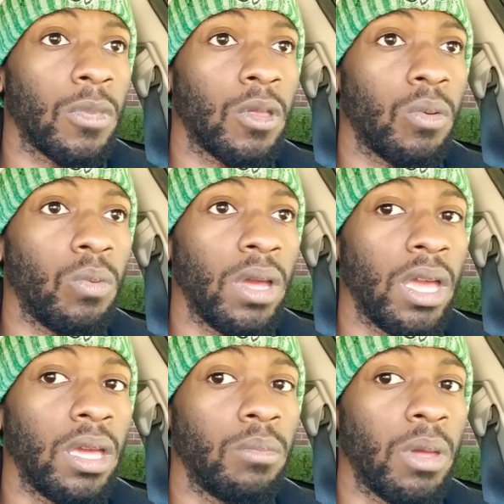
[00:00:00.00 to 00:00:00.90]
we
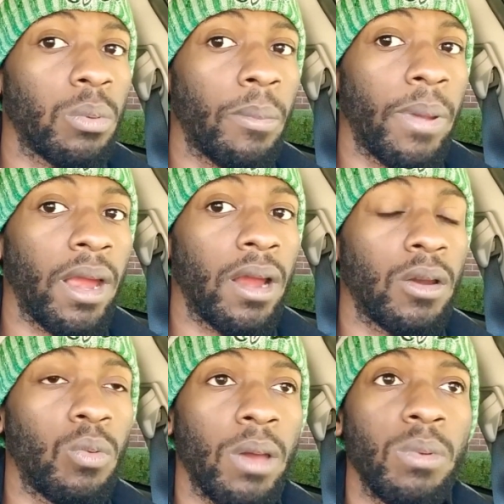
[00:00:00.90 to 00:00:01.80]
ain't been preparing the
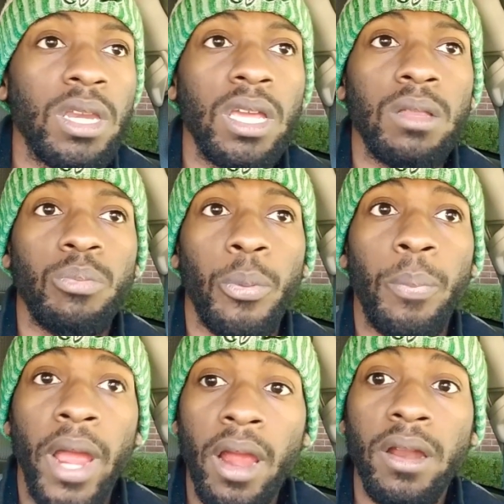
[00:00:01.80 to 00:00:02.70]
way we need to
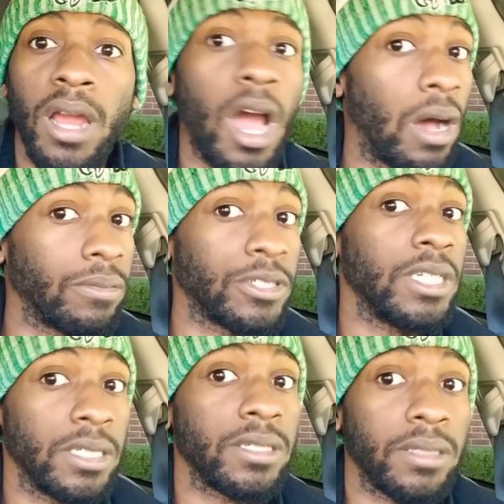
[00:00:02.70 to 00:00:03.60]
prepare in the
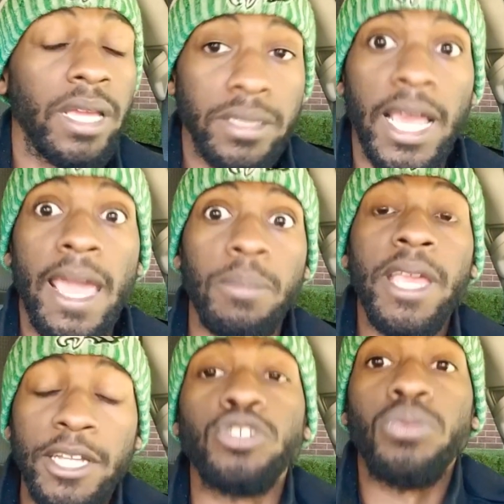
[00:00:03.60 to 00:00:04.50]
offseason type
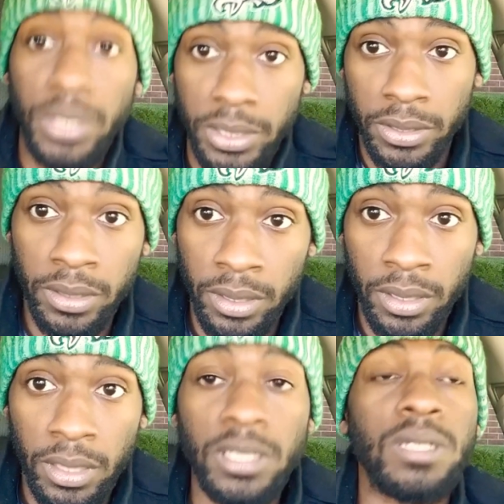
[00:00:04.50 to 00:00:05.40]
injuries.
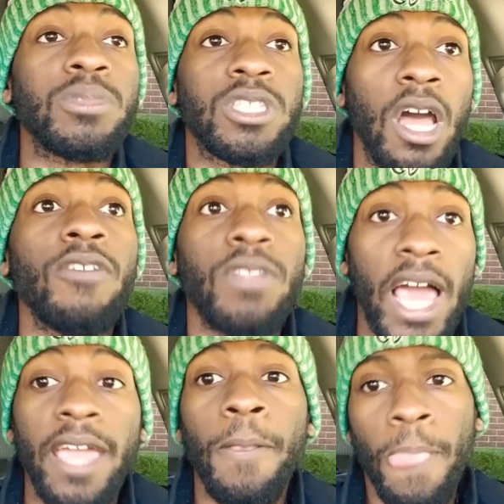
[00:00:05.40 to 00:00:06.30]
Some stuff
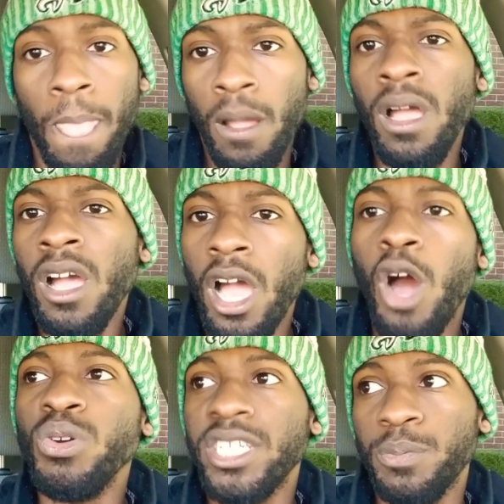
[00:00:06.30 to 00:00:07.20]
like,
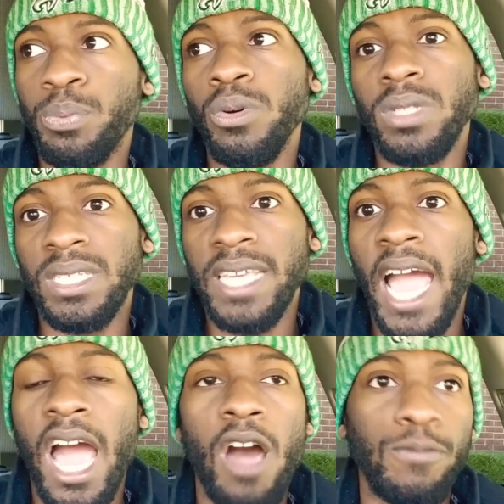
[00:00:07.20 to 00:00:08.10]
we just pulled this
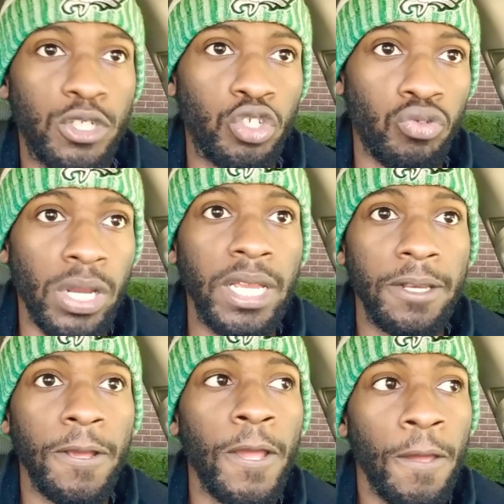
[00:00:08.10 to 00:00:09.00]
guy off the street
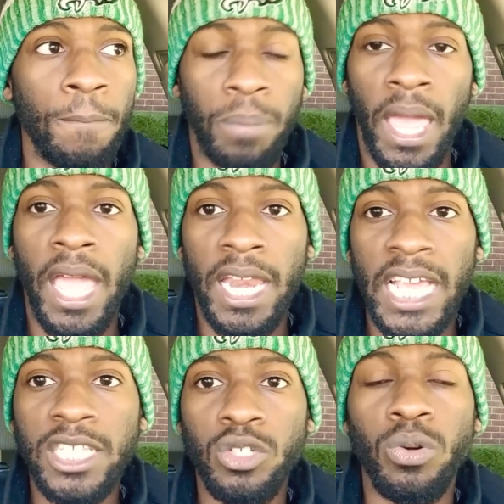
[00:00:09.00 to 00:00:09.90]
and he
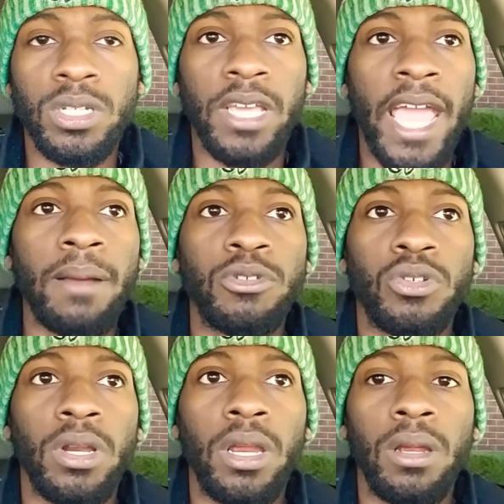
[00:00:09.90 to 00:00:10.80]
tore his hamstring.